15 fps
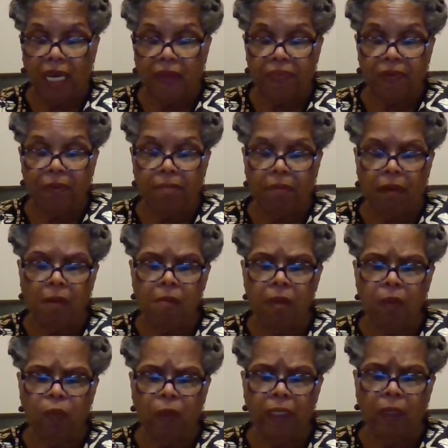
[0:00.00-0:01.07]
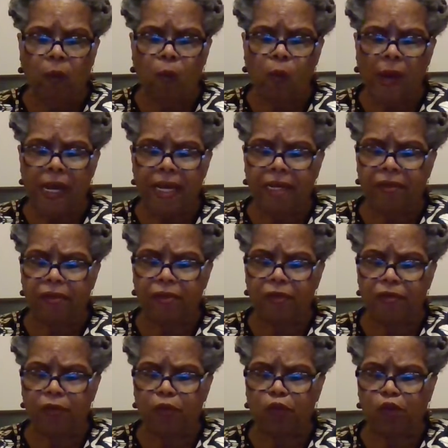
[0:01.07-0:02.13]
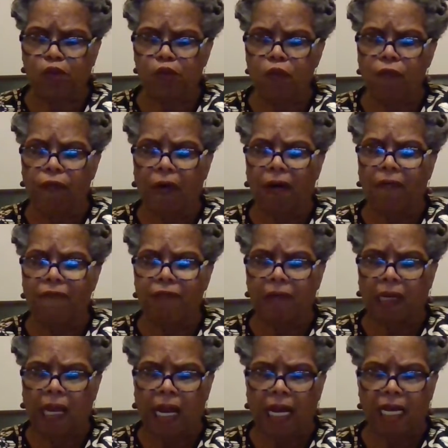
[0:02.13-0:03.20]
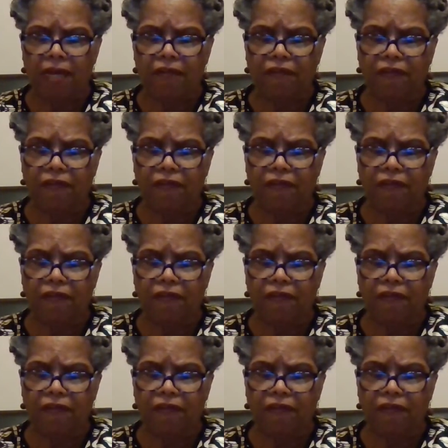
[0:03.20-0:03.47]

At the moment we awaken to the truth of life,